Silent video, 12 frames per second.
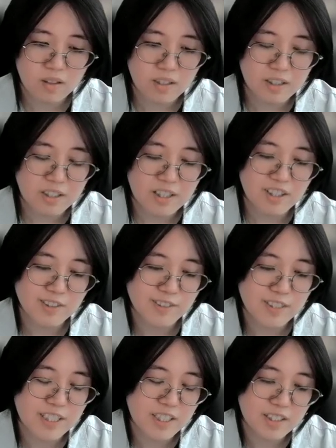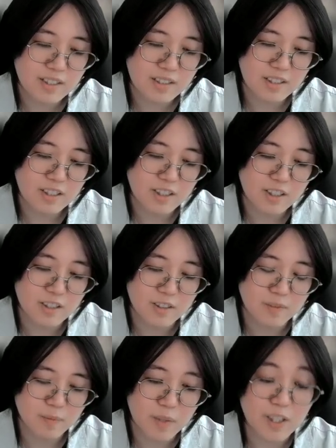I'll read a
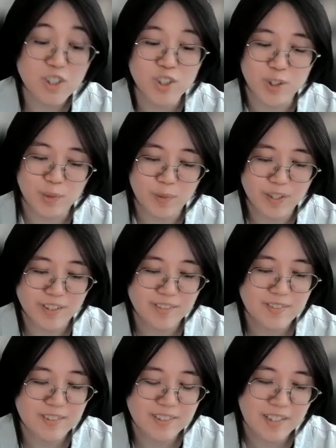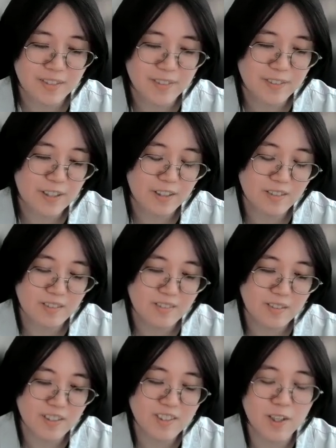short one this time around.
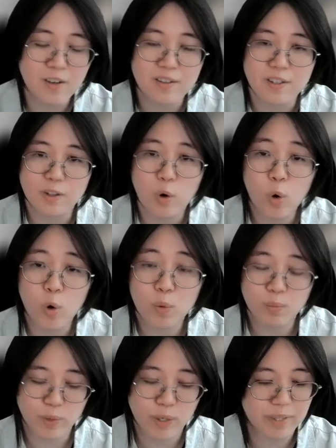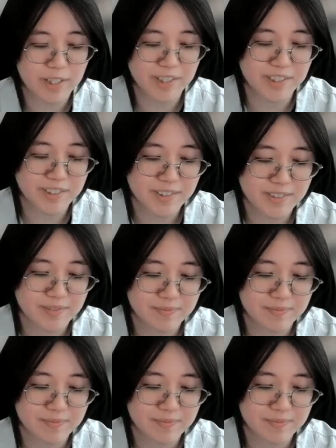It's called Home Remedies.